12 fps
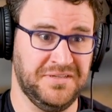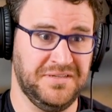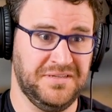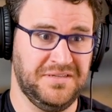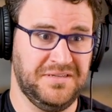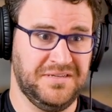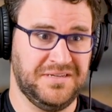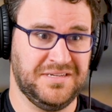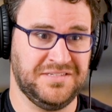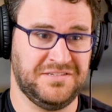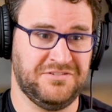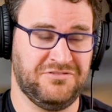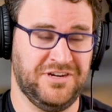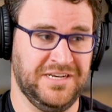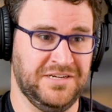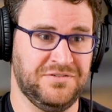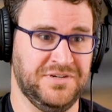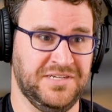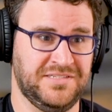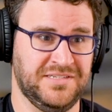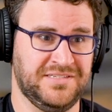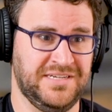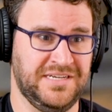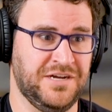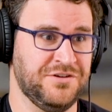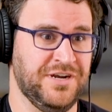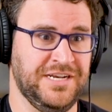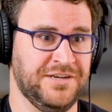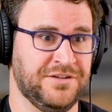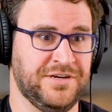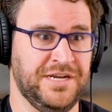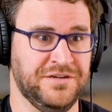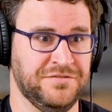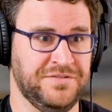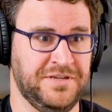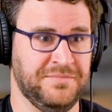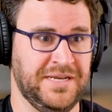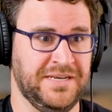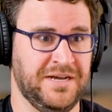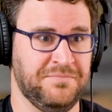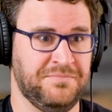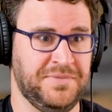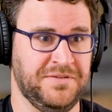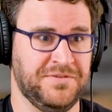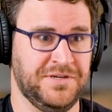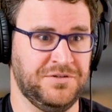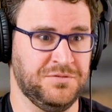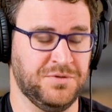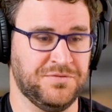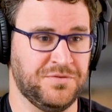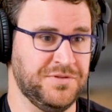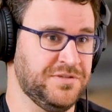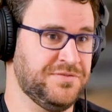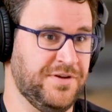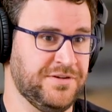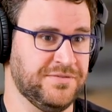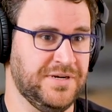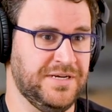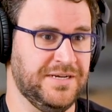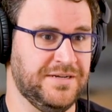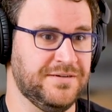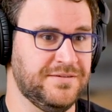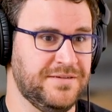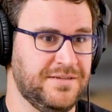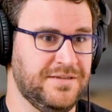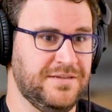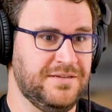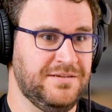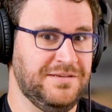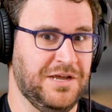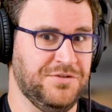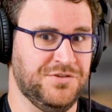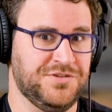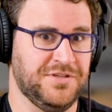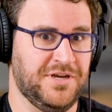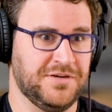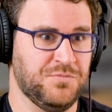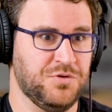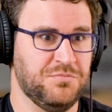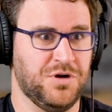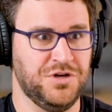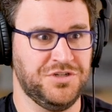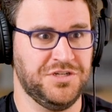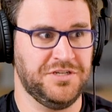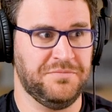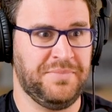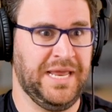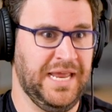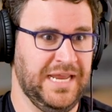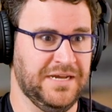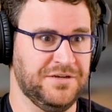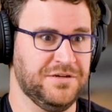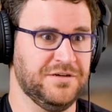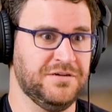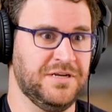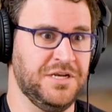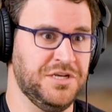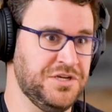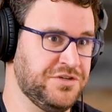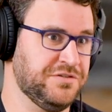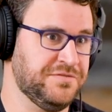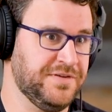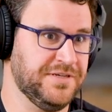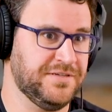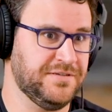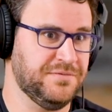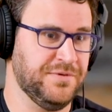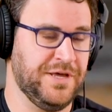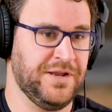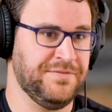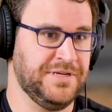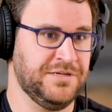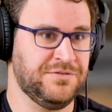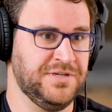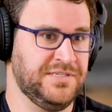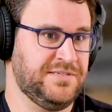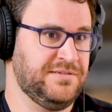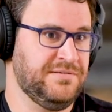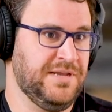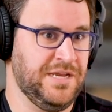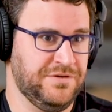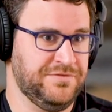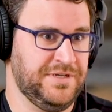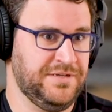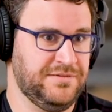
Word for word: because mm-hmm. trying to increase, let's say, $180 AOV might not be very doable for this funnel right now. Mm-hmm. Now you've just unlocked more margin to pay on your initial funnel without having to increase AOV.